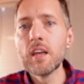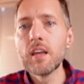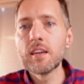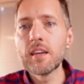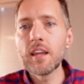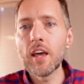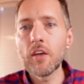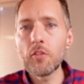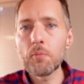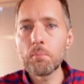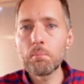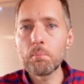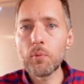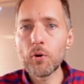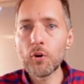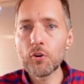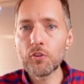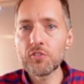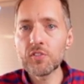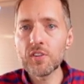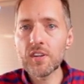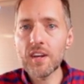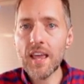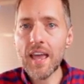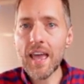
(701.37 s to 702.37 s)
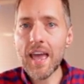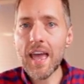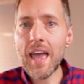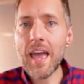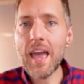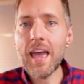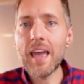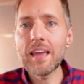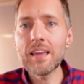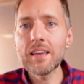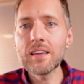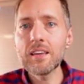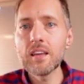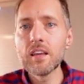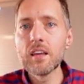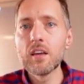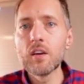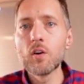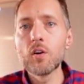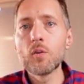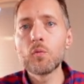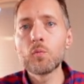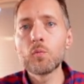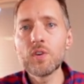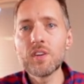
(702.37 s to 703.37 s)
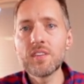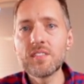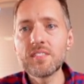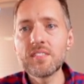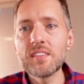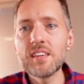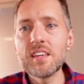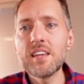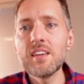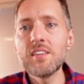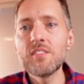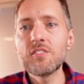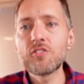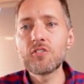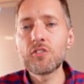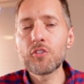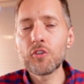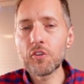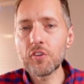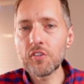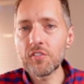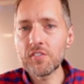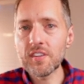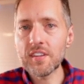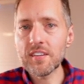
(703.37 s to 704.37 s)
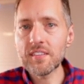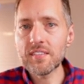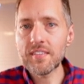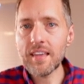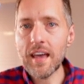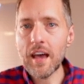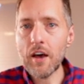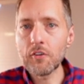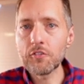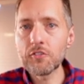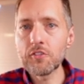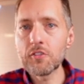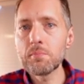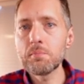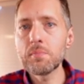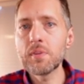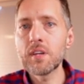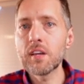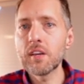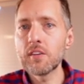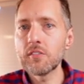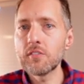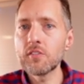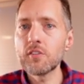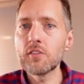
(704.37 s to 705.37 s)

Now, person A receives $36,000 because,